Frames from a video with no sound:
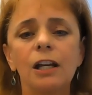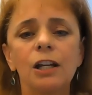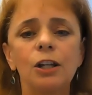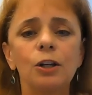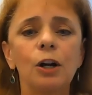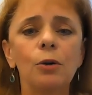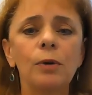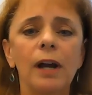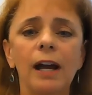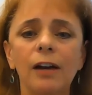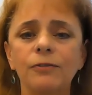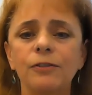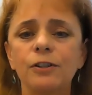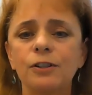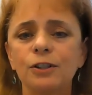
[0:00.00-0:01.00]
you don't
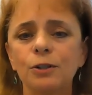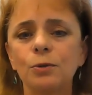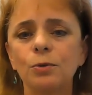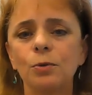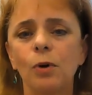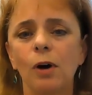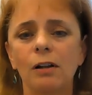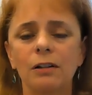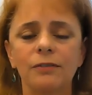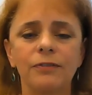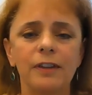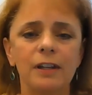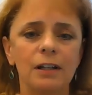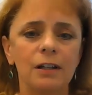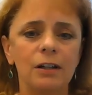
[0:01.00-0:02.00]
have to do all of
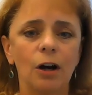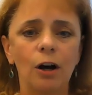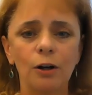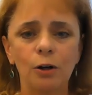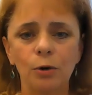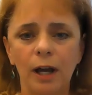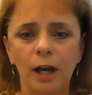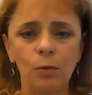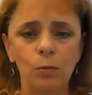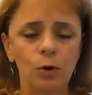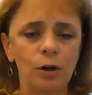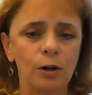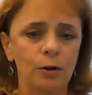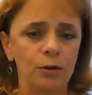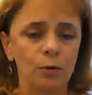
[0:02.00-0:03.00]
the AutoCAD
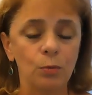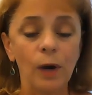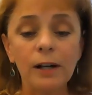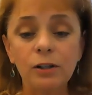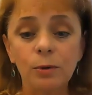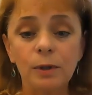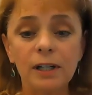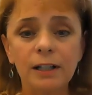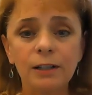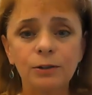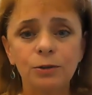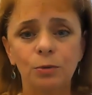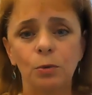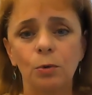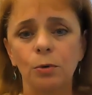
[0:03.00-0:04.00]
work or the
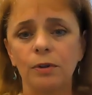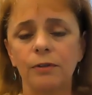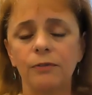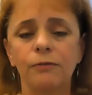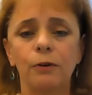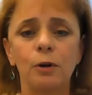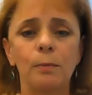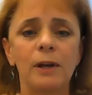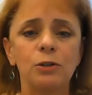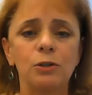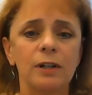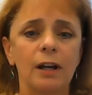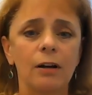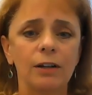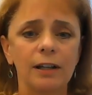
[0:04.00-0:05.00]
renderings or the
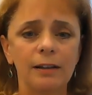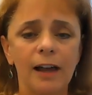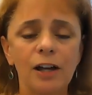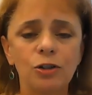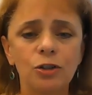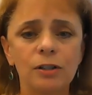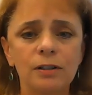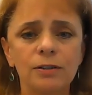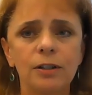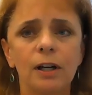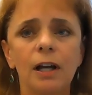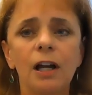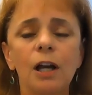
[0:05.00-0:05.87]
photometric calculations,